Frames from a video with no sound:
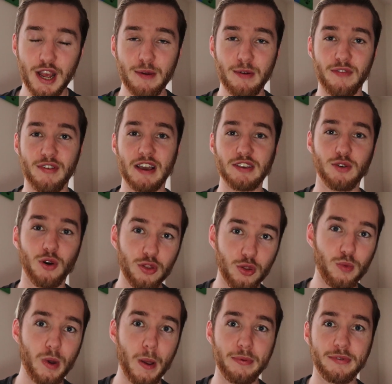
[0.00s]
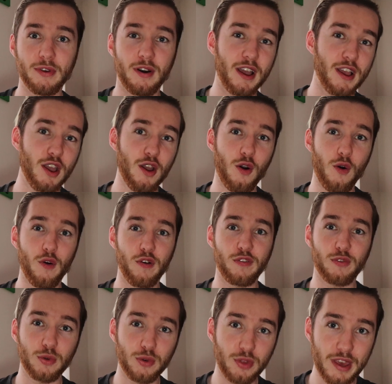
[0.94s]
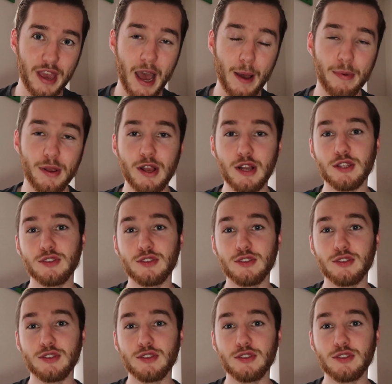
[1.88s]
whether that's on the website or through the app,